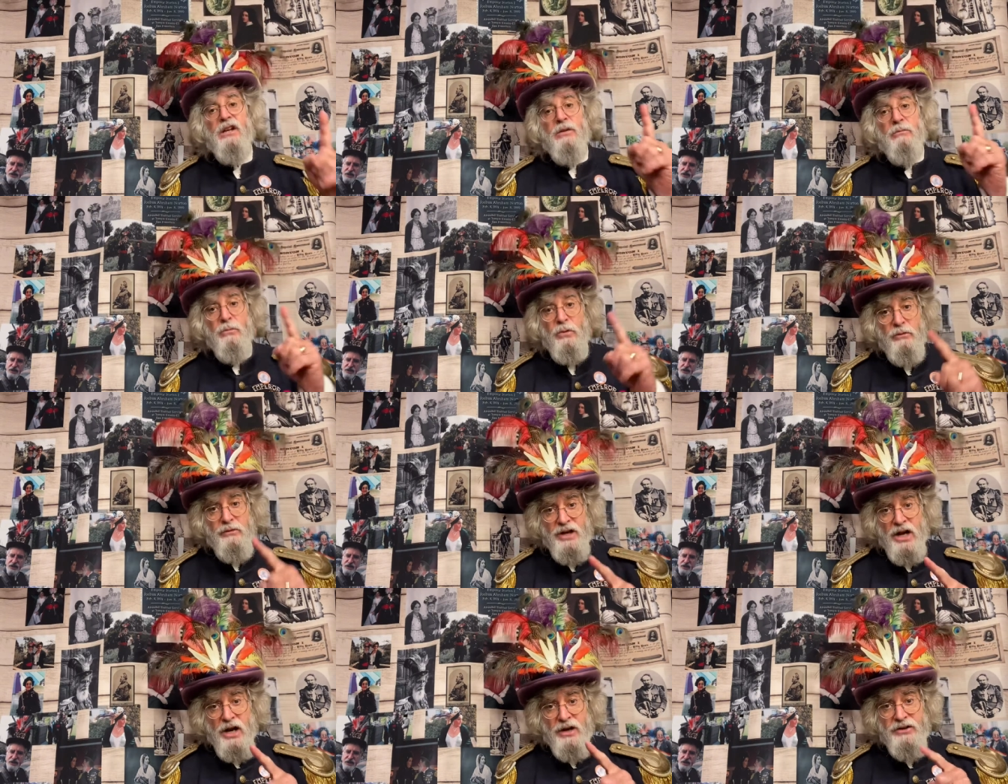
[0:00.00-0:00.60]

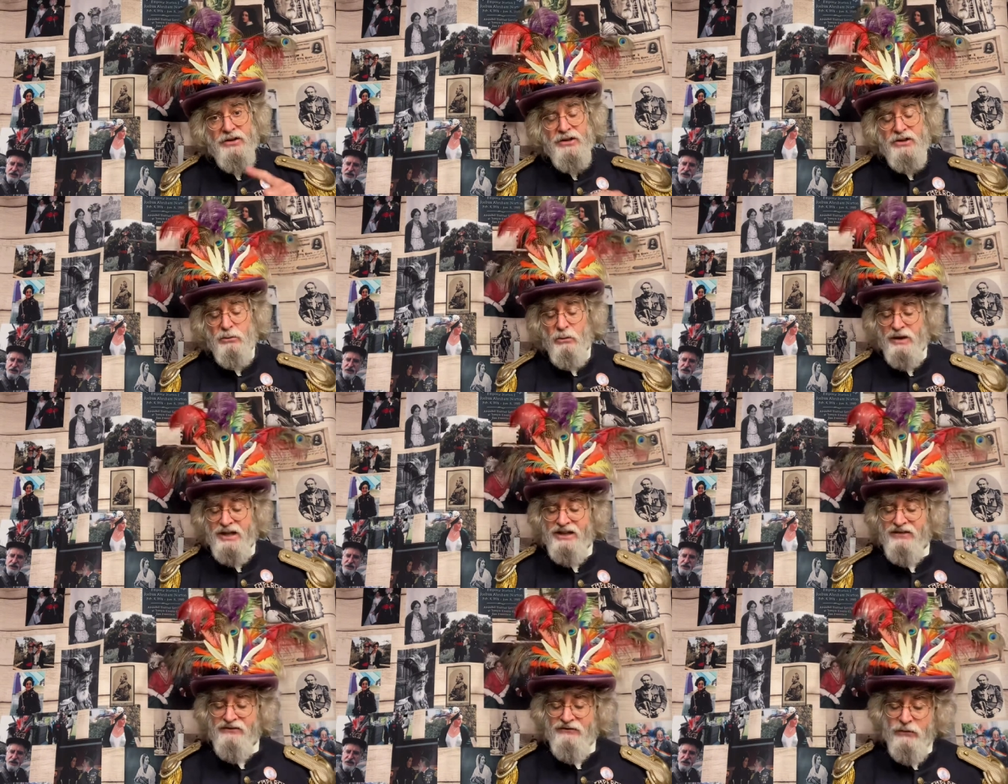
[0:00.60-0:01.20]
Moving on to the
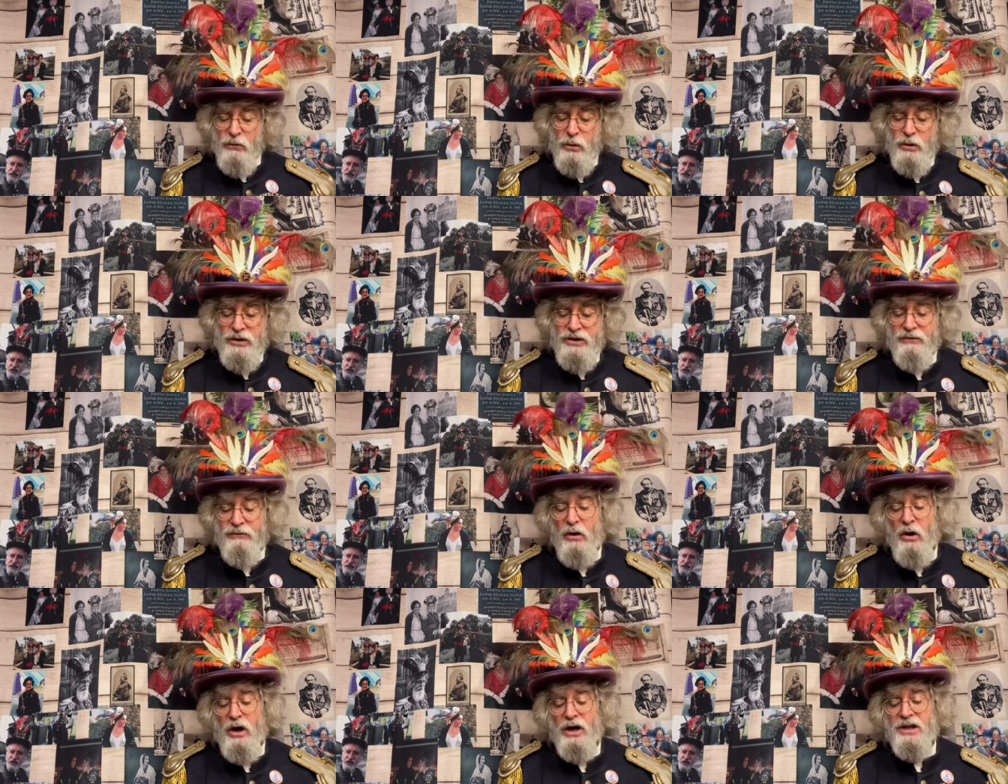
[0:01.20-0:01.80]
24th
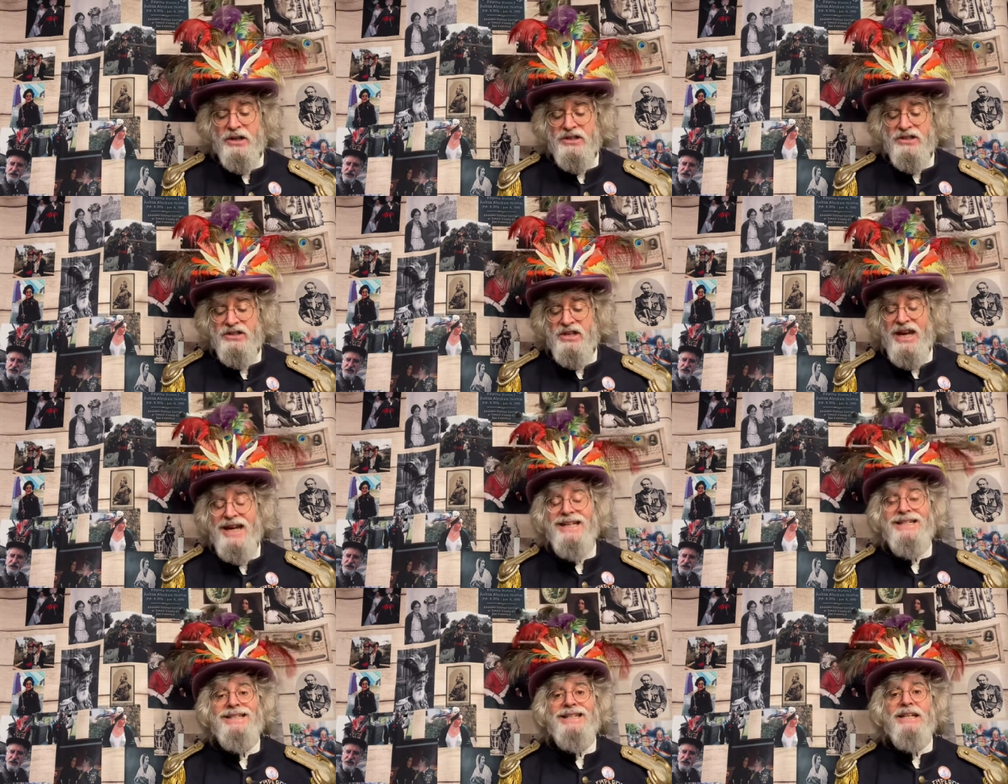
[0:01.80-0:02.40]
of August,
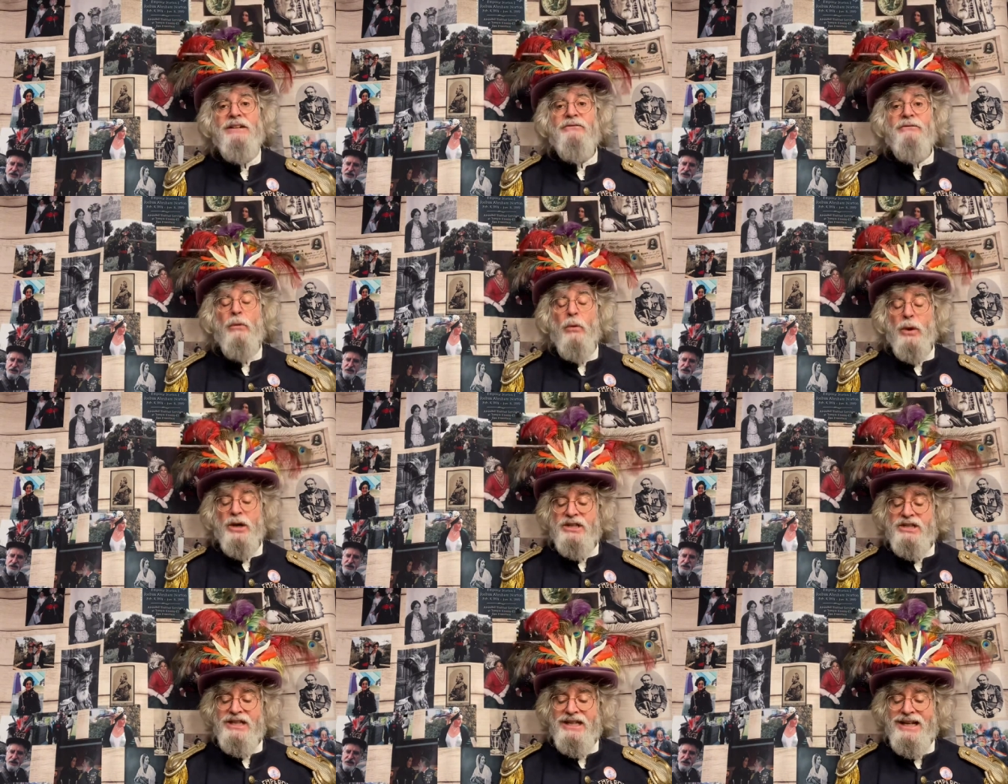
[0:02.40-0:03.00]

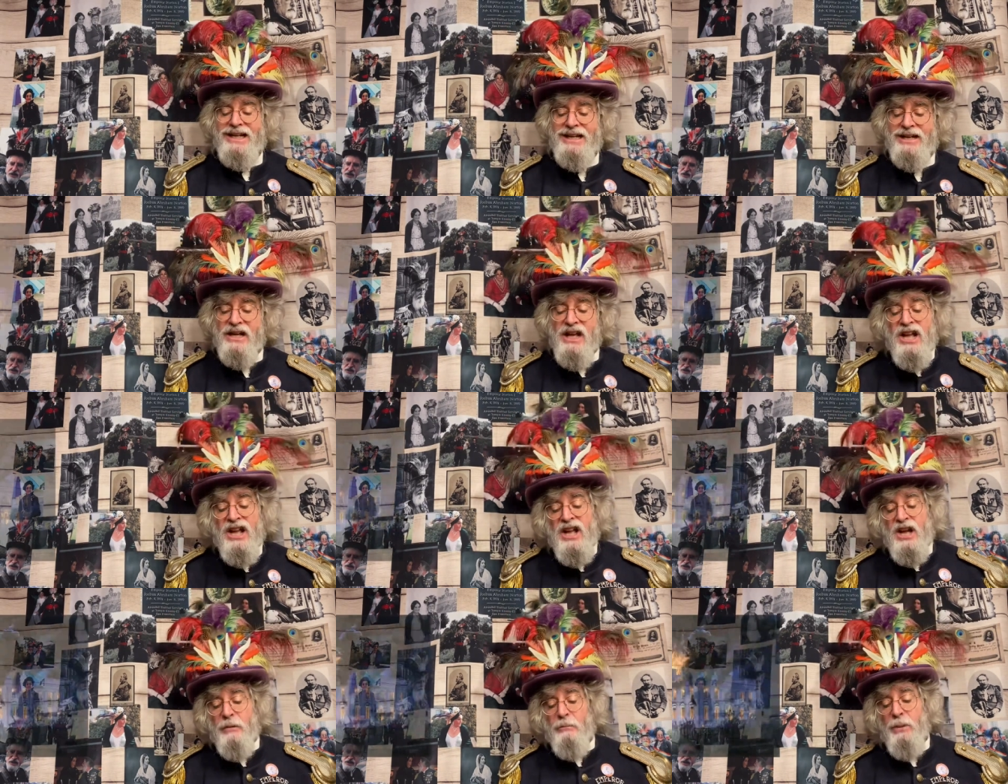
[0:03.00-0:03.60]
1814,
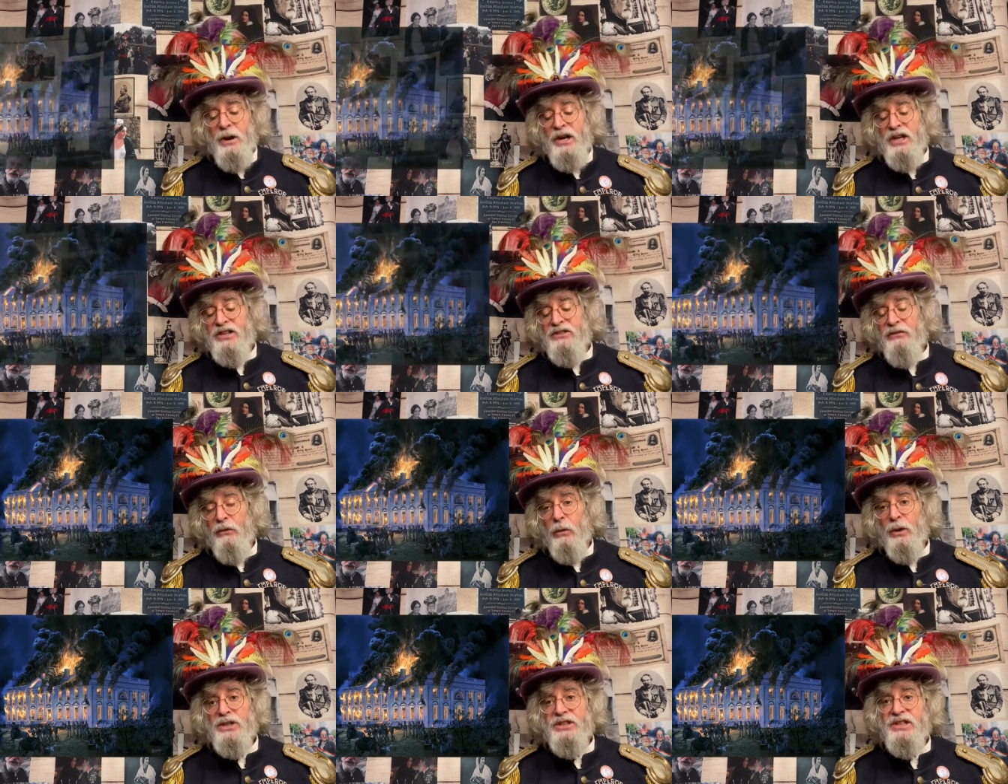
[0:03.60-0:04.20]
British
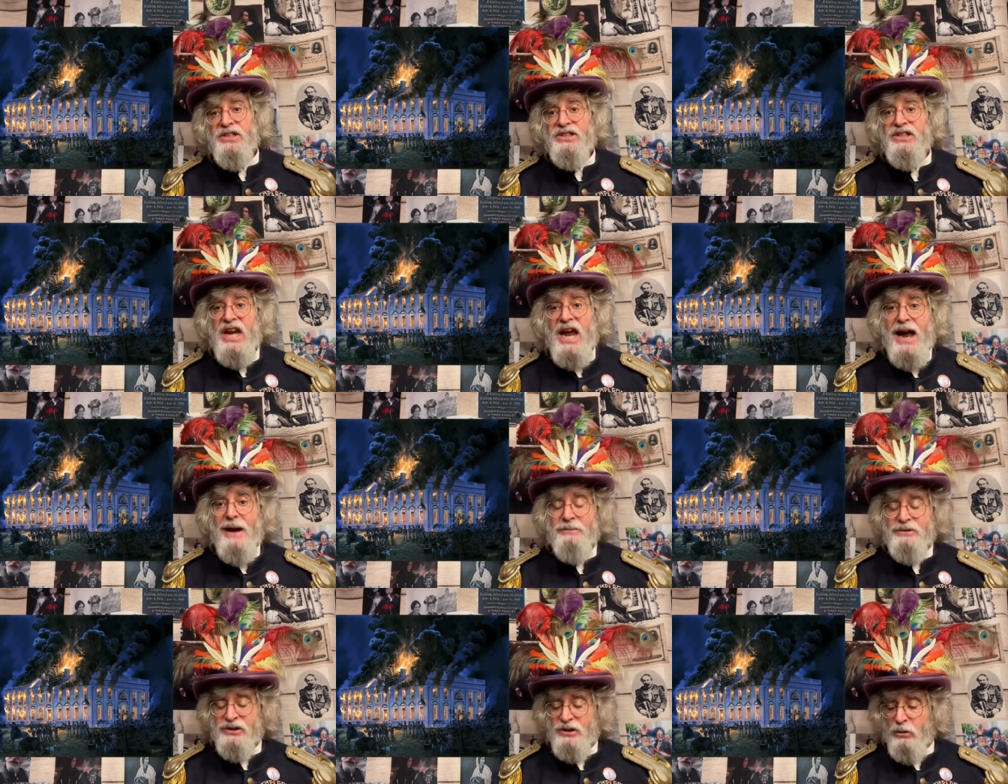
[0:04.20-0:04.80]
forces
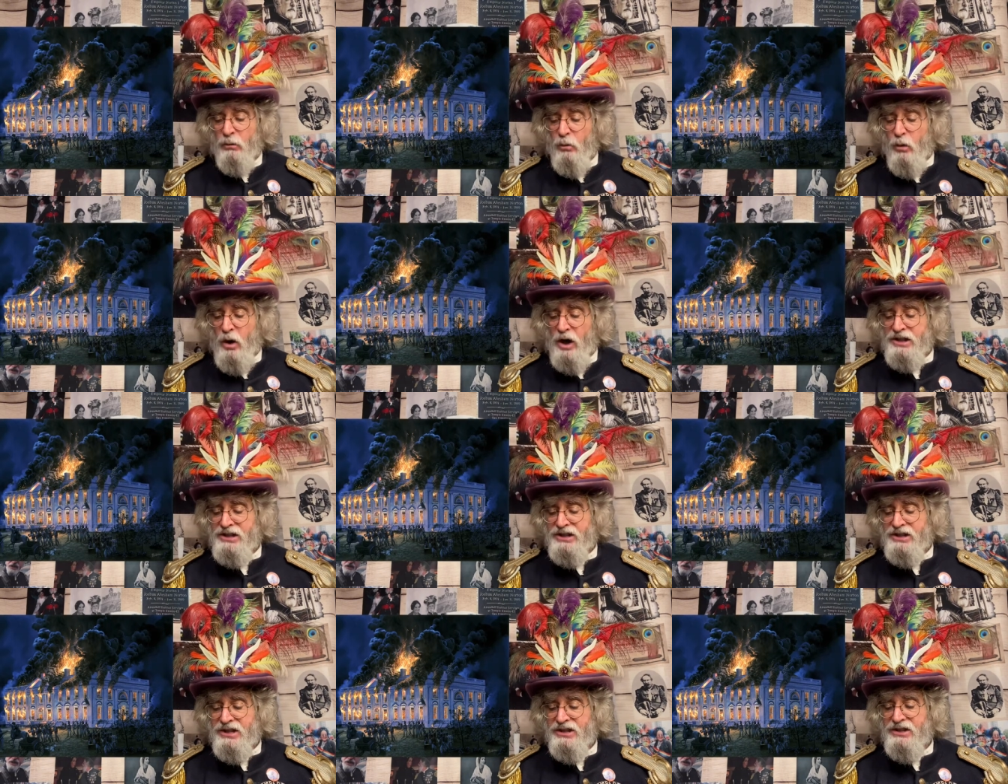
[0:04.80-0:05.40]
capture
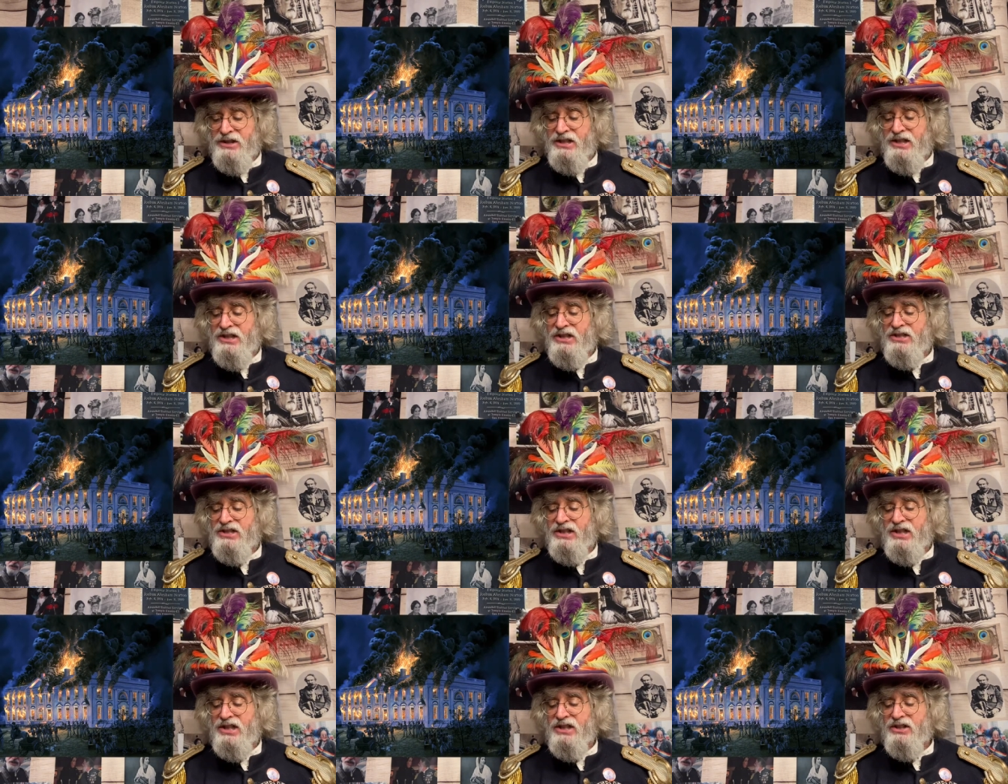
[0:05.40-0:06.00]
Washington, D.C.